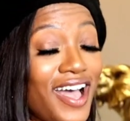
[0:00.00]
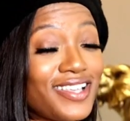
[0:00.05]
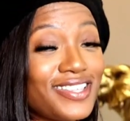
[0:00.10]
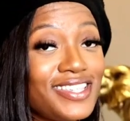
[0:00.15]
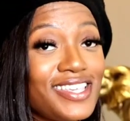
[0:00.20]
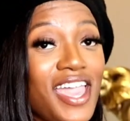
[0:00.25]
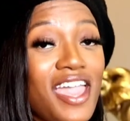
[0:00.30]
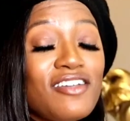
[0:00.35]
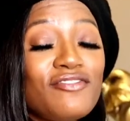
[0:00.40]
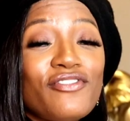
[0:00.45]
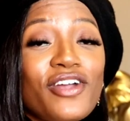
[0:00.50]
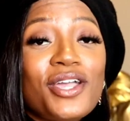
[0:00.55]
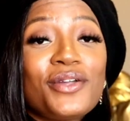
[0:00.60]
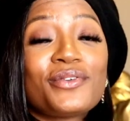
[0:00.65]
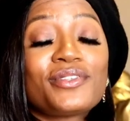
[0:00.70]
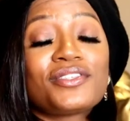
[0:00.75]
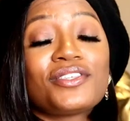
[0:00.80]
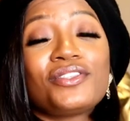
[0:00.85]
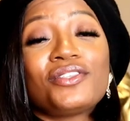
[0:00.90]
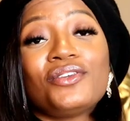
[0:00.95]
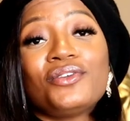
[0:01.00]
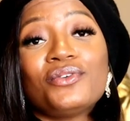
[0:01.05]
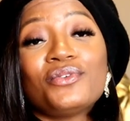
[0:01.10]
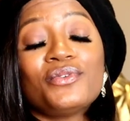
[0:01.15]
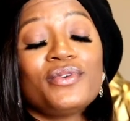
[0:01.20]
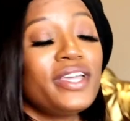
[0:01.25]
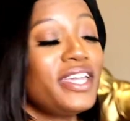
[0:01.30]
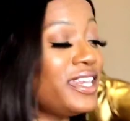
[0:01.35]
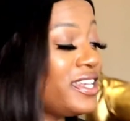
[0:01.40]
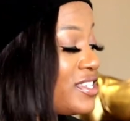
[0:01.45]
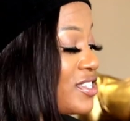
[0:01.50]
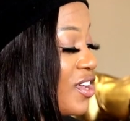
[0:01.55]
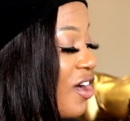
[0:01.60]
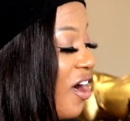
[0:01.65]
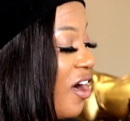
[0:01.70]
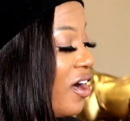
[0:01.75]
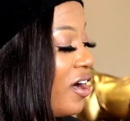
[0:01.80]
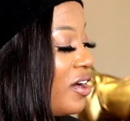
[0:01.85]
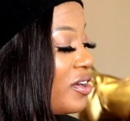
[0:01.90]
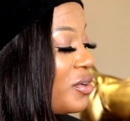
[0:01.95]
Dossier fragrance with you. It is
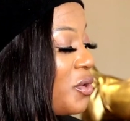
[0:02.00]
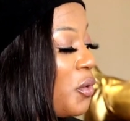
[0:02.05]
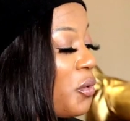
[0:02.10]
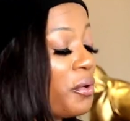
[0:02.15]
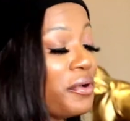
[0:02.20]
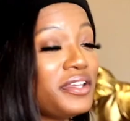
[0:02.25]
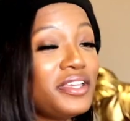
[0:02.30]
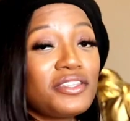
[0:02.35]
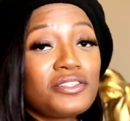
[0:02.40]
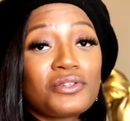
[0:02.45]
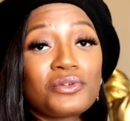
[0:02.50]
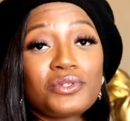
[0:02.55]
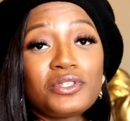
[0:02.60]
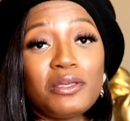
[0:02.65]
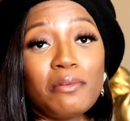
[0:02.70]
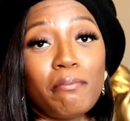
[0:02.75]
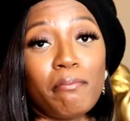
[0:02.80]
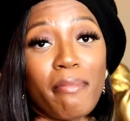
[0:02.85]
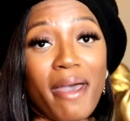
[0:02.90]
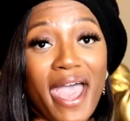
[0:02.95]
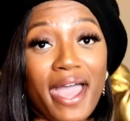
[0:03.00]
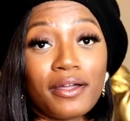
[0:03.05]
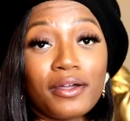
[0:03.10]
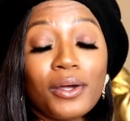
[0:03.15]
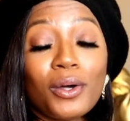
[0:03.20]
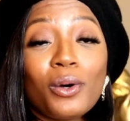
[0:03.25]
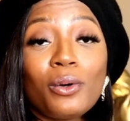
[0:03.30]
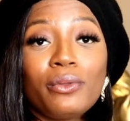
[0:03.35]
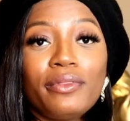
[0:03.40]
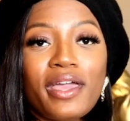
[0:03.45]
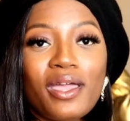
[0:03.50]
called Oriental Tobacco.